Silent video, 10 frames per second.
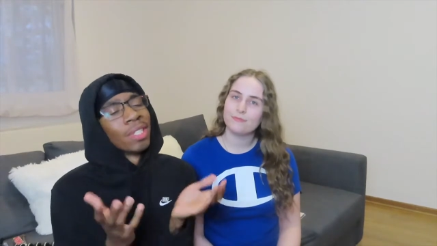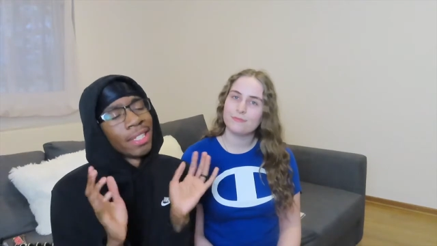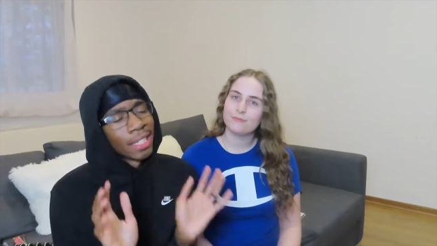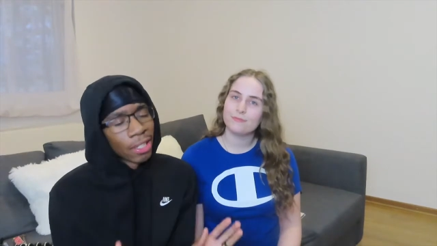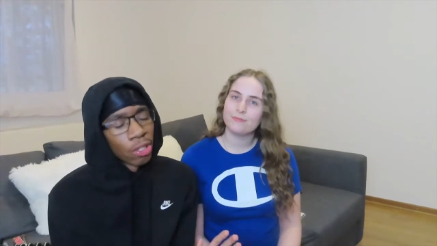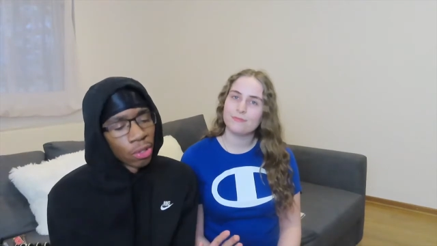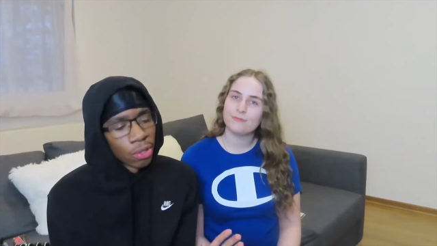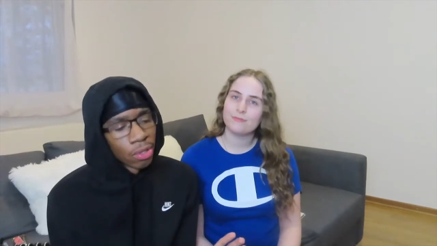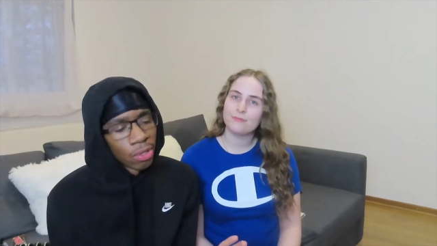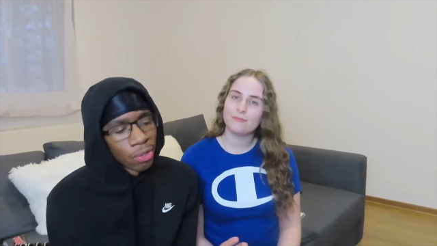Speaker 1: we stayed a
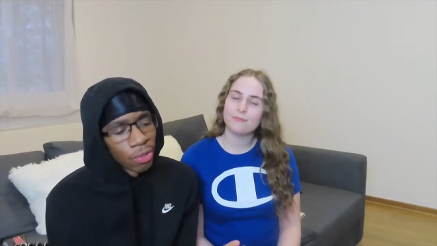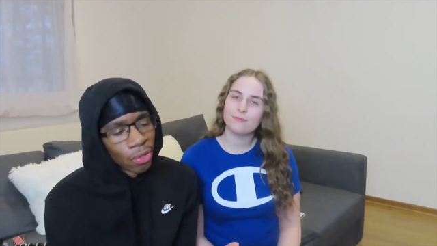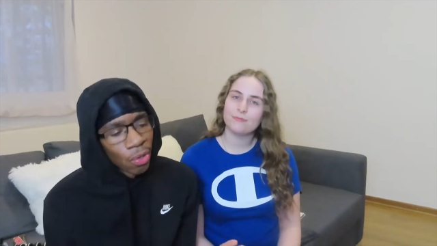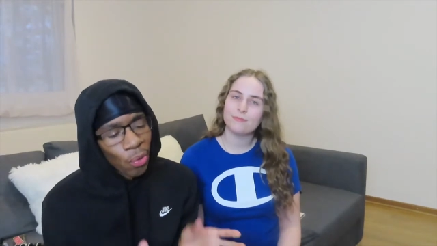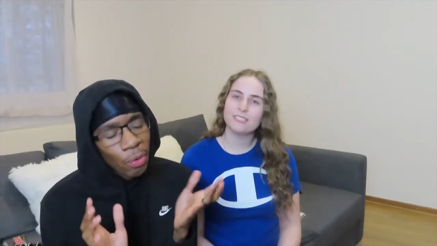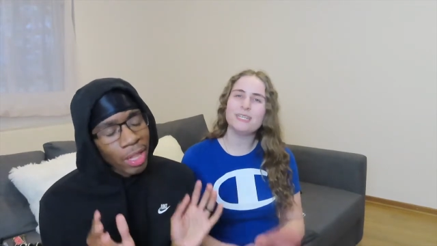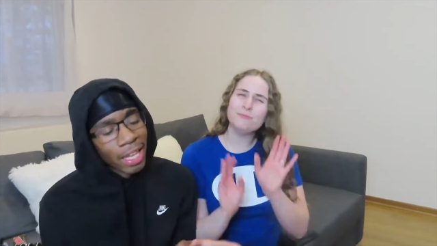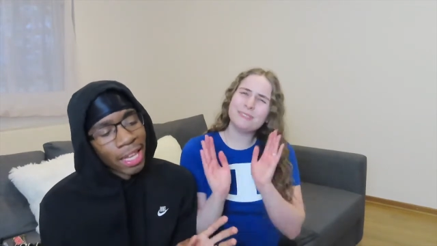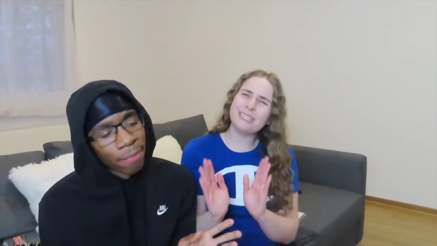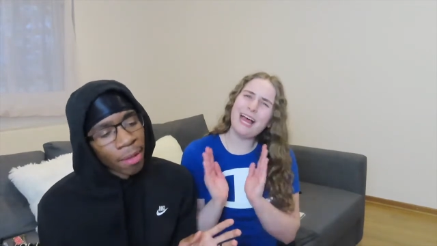little. We really
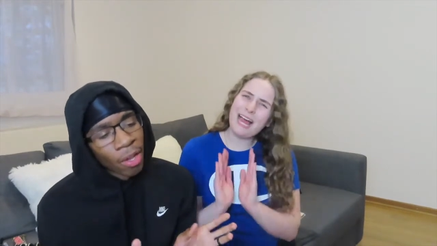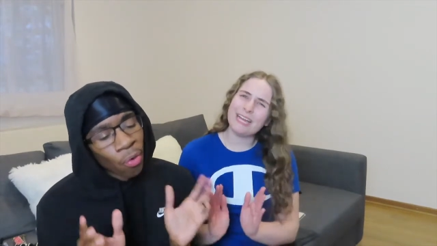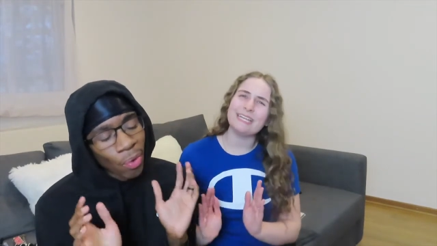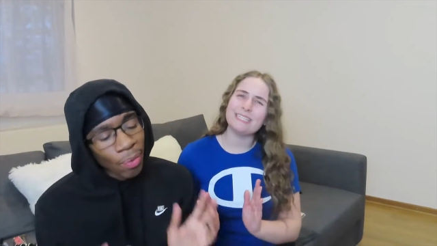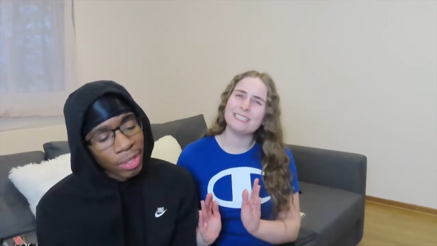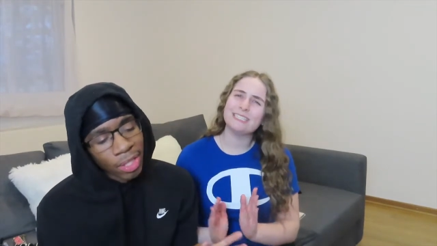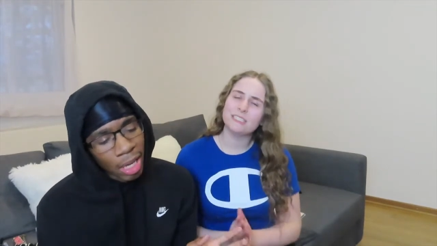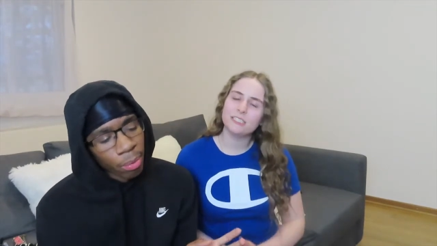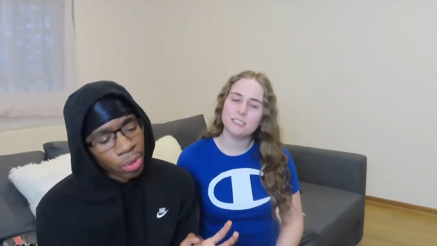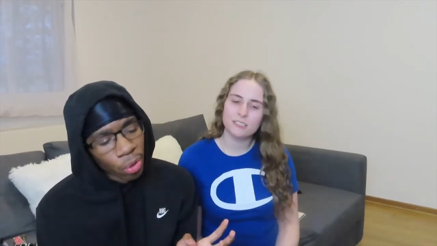hit, fun. we went to a
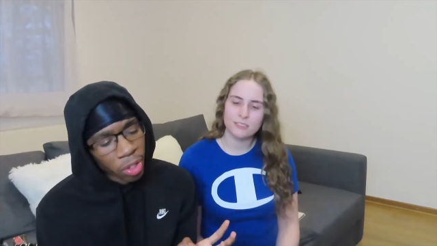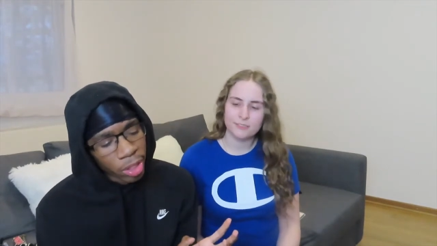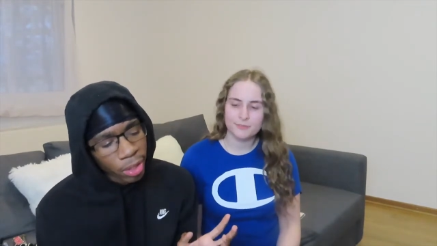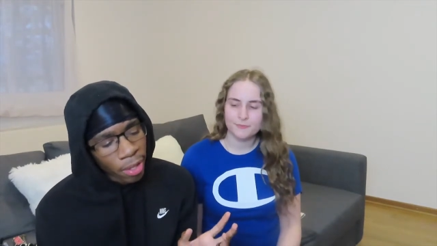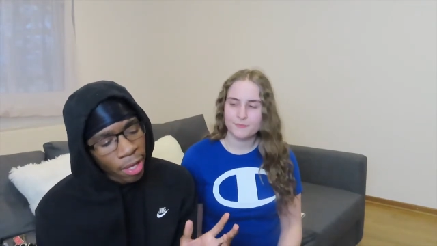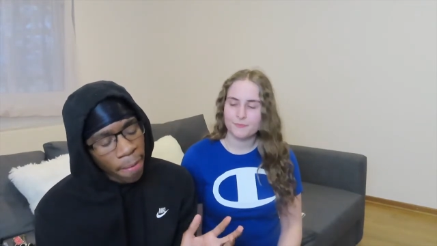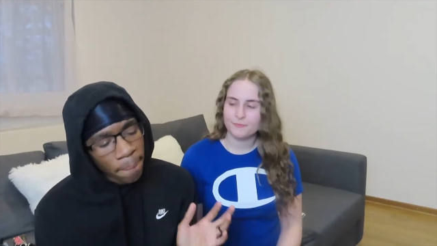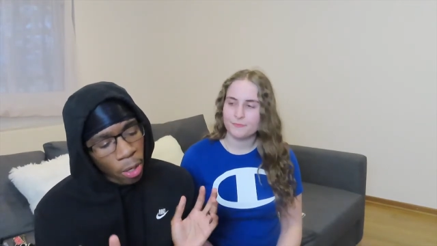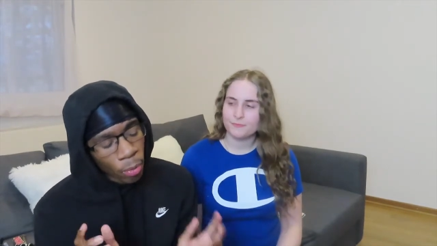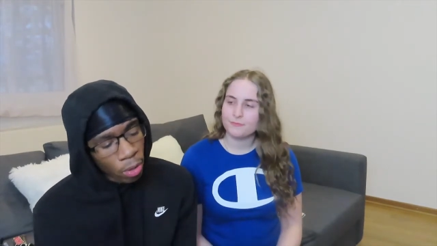couple stores,
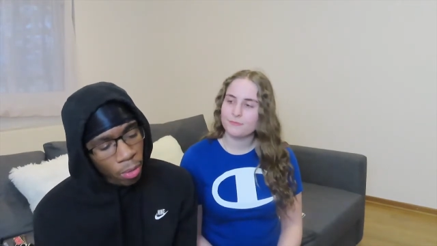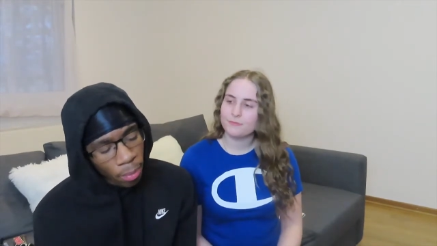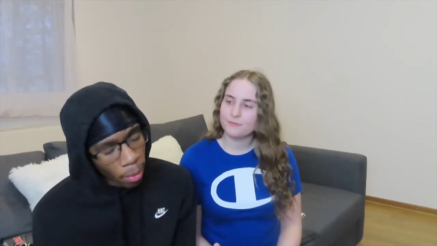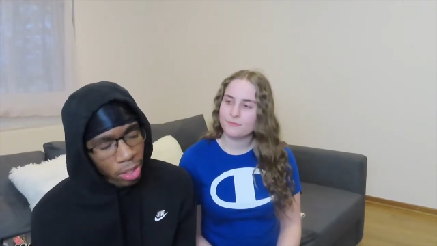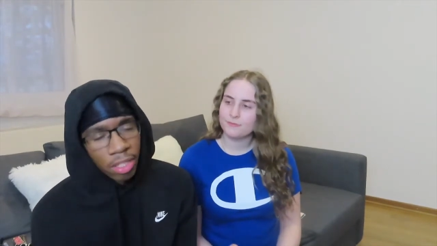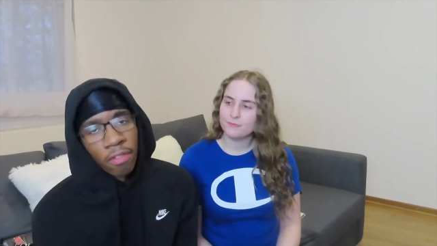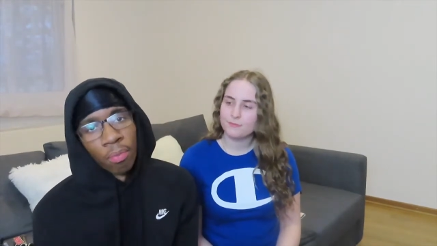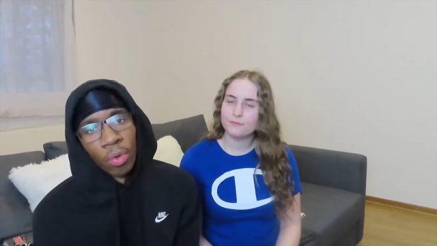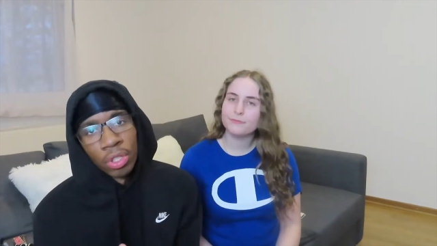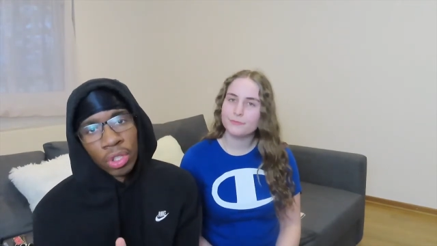but we only bought stuff
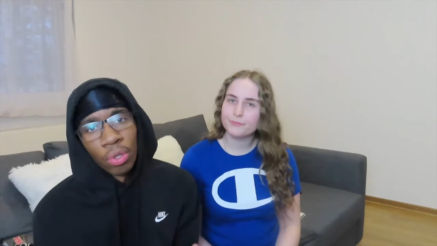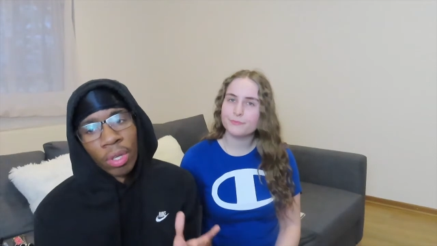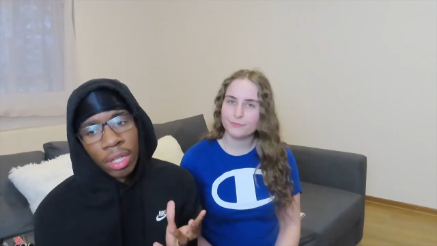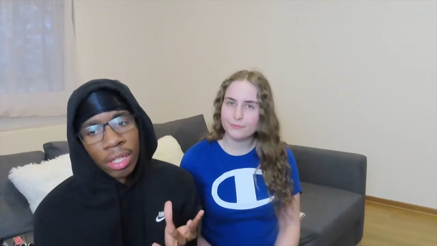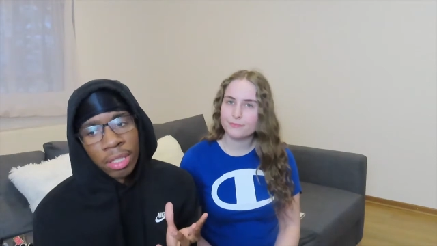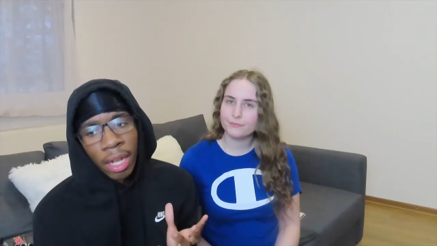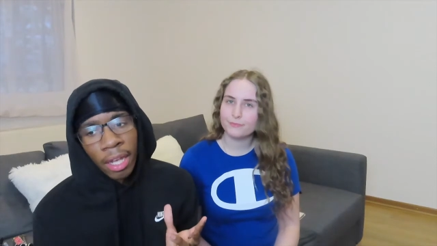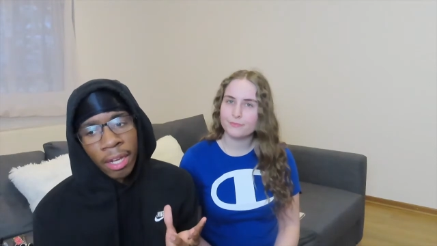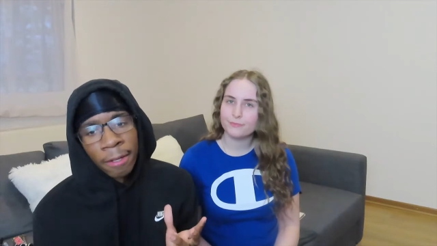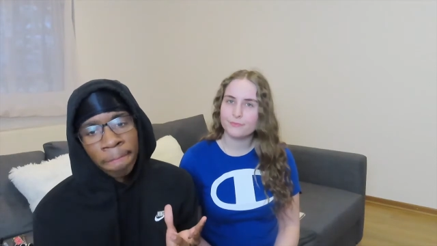from one store because like,
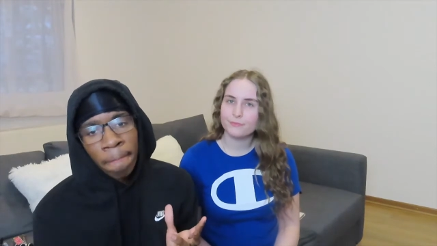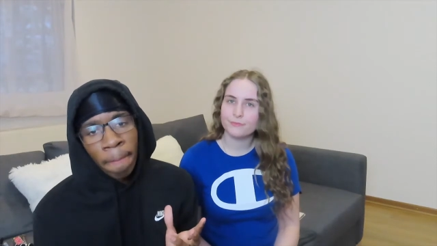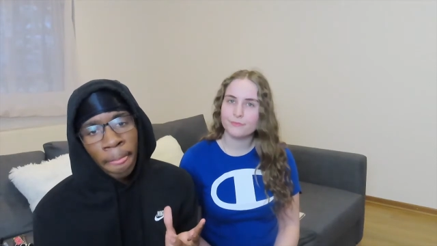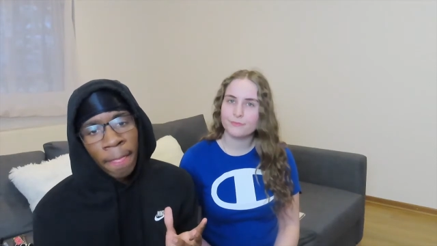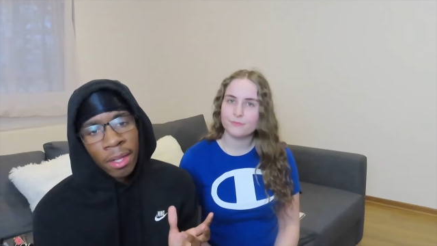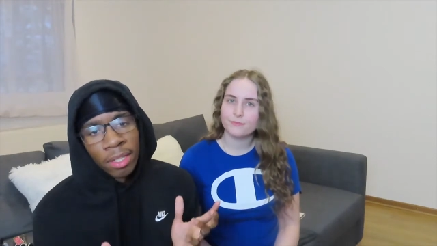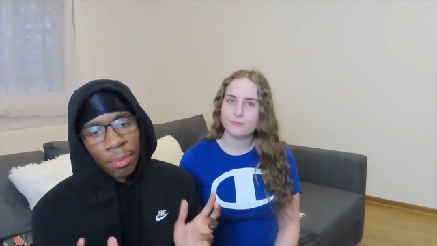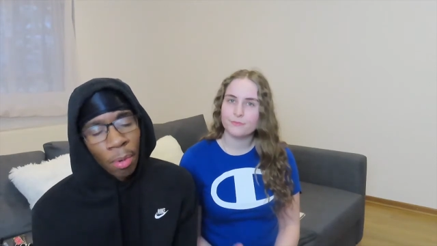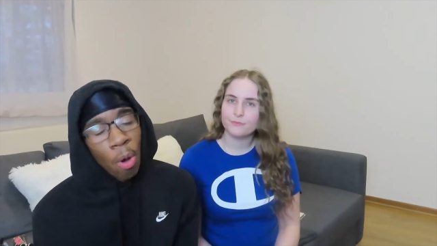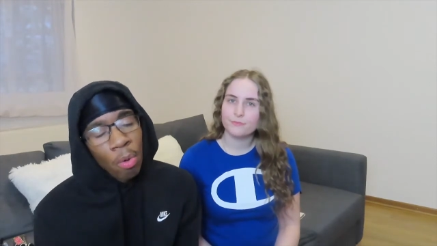
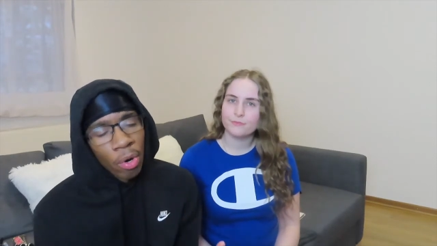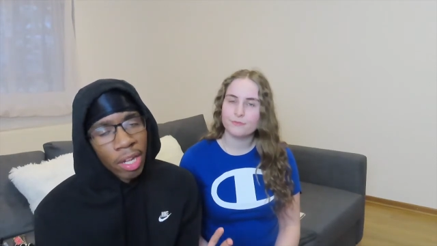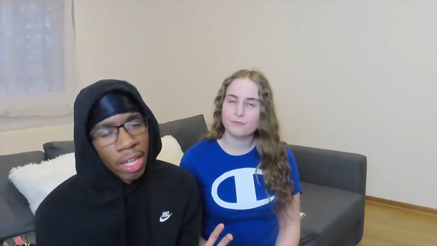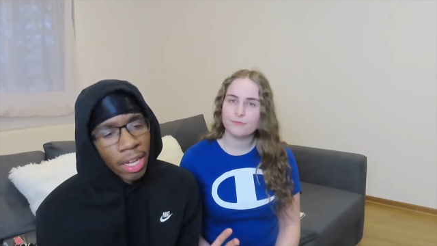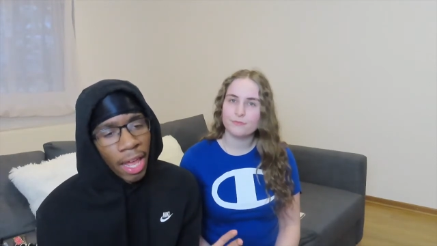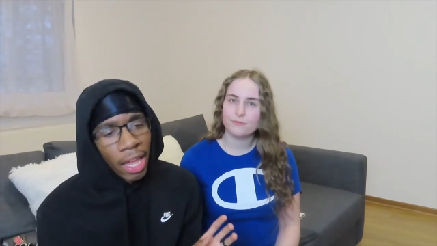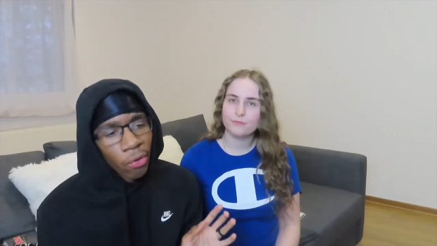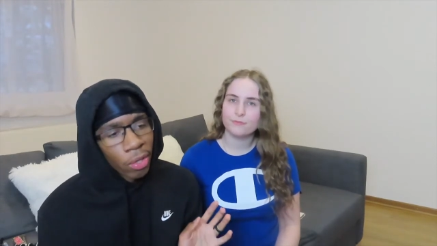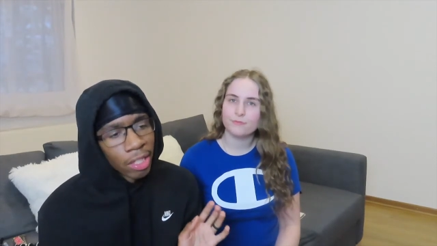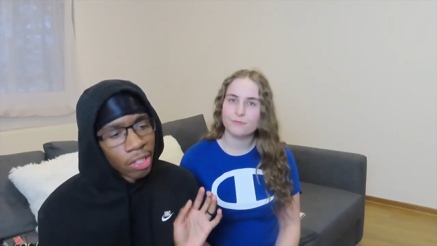mall we wanna hit ain't
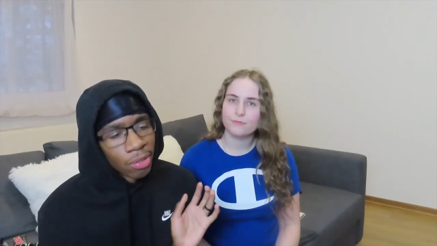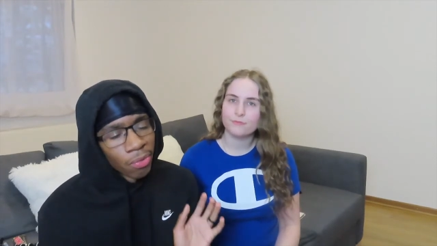really,